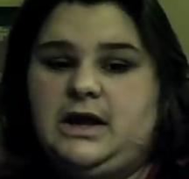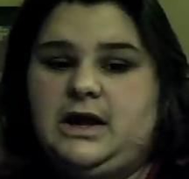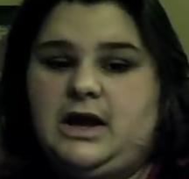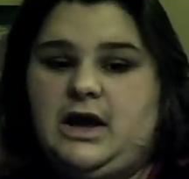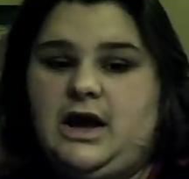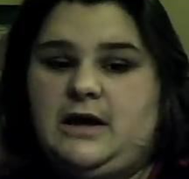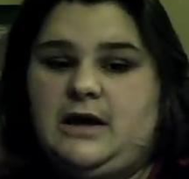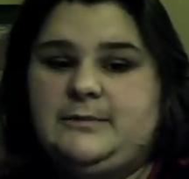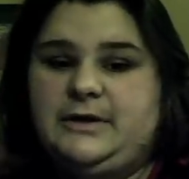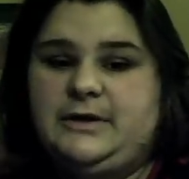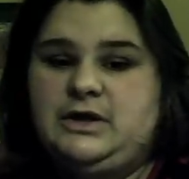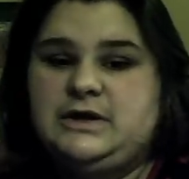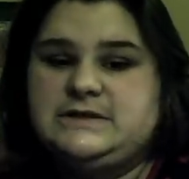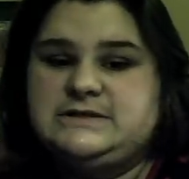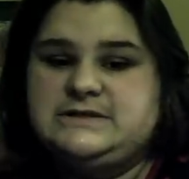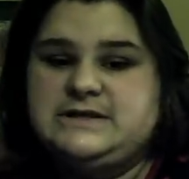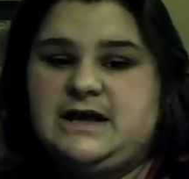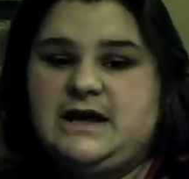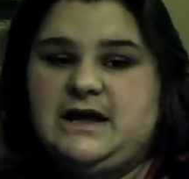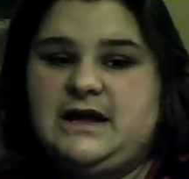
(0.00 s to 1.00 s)
got me
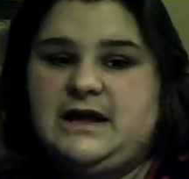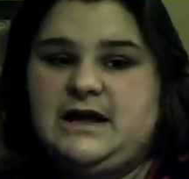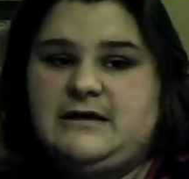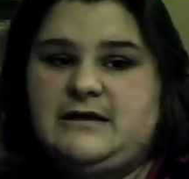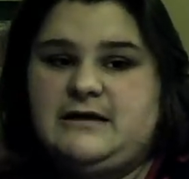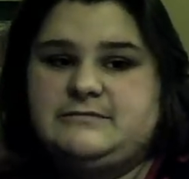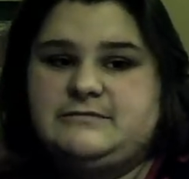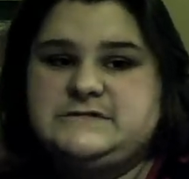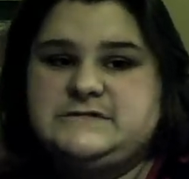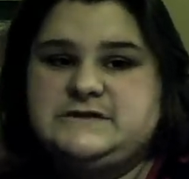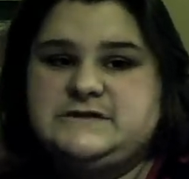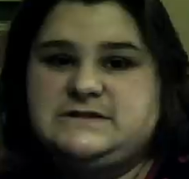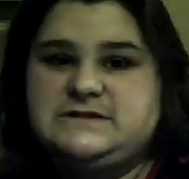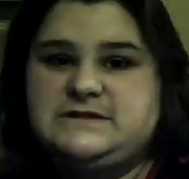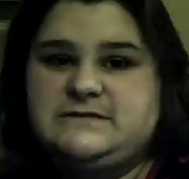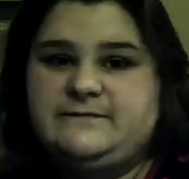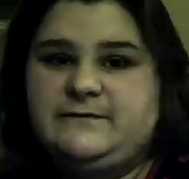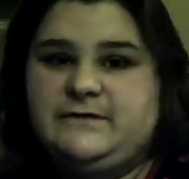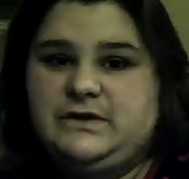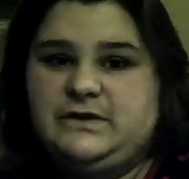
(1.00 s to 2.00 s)
hooked up to
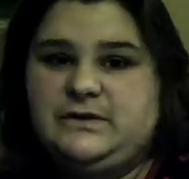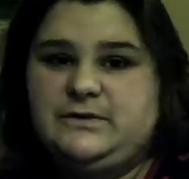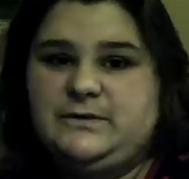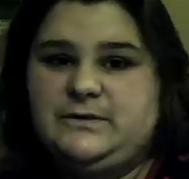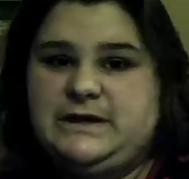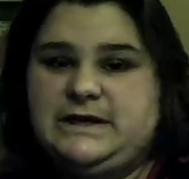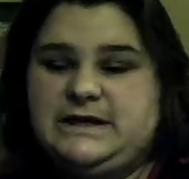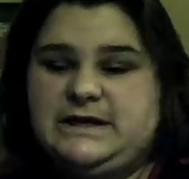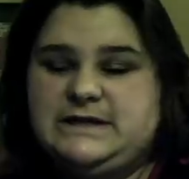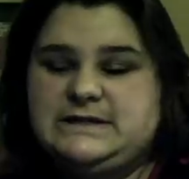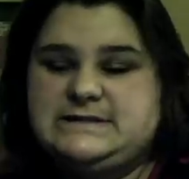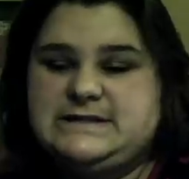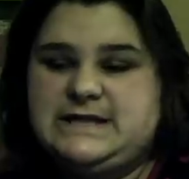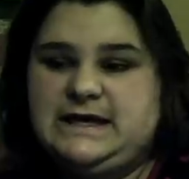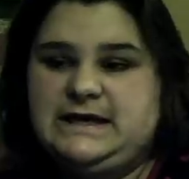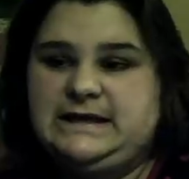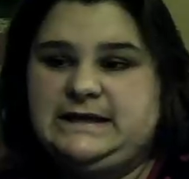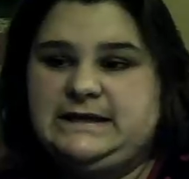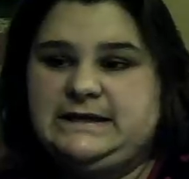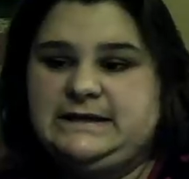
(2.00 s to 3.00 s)
some fluids,
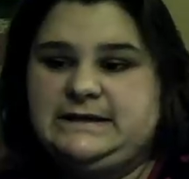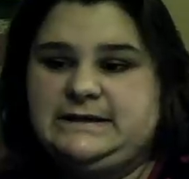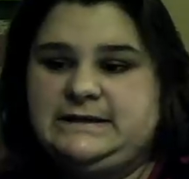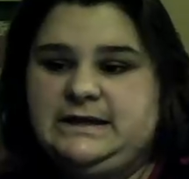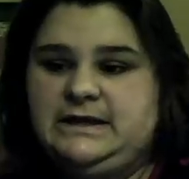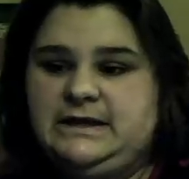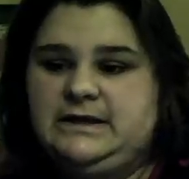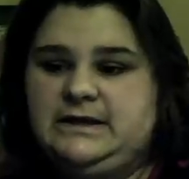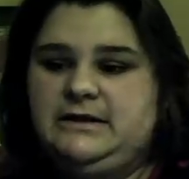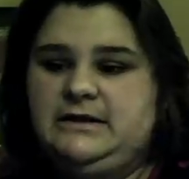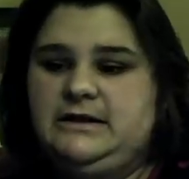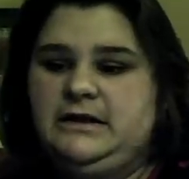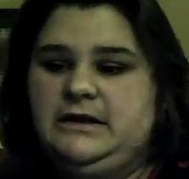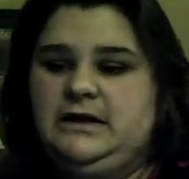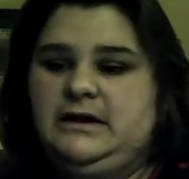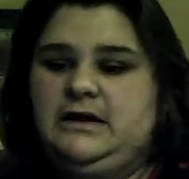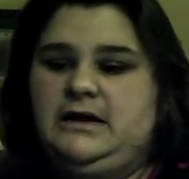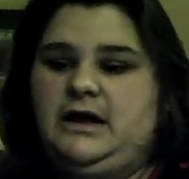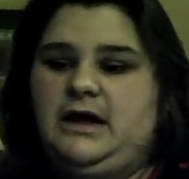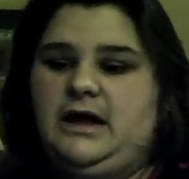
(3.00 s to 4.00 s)
and
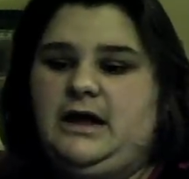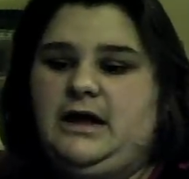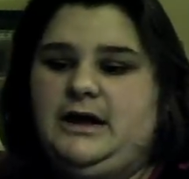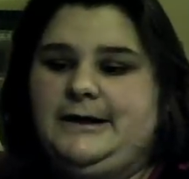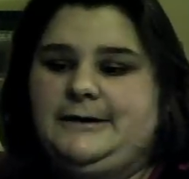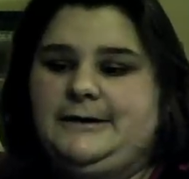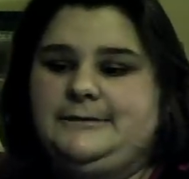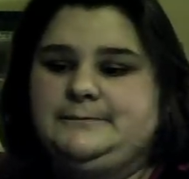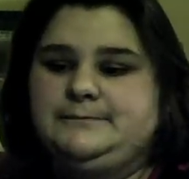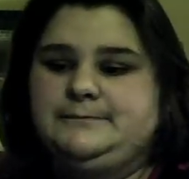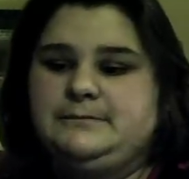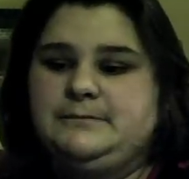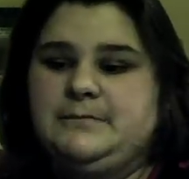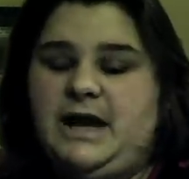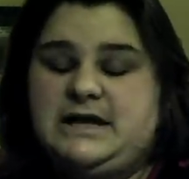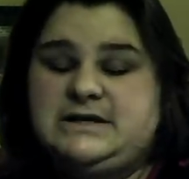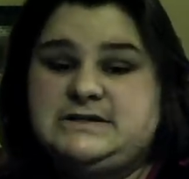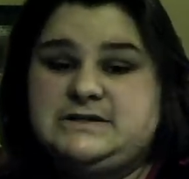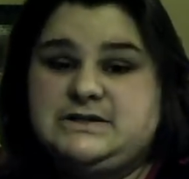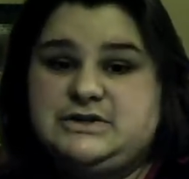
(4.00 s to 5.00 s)

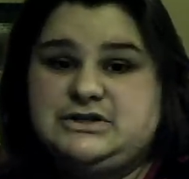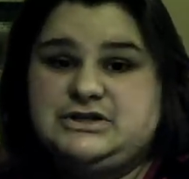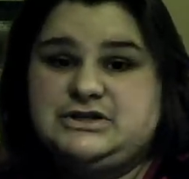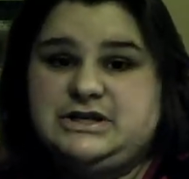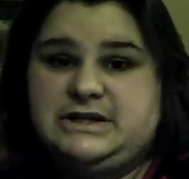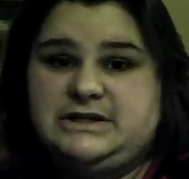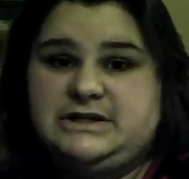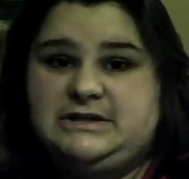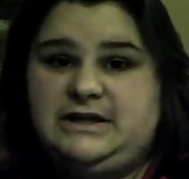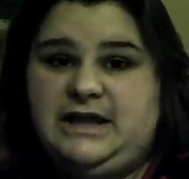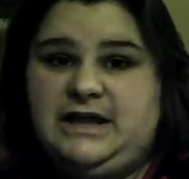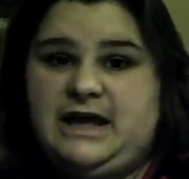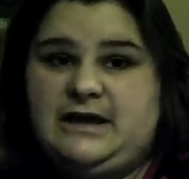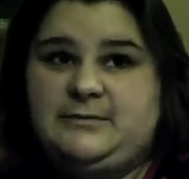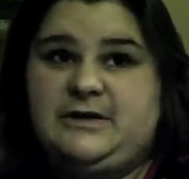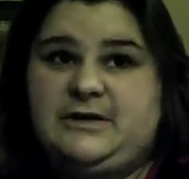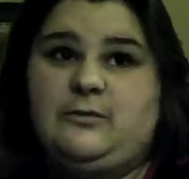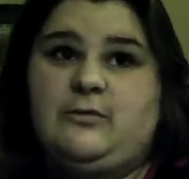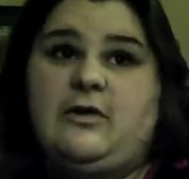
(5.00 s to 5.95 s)
my surgeon came in.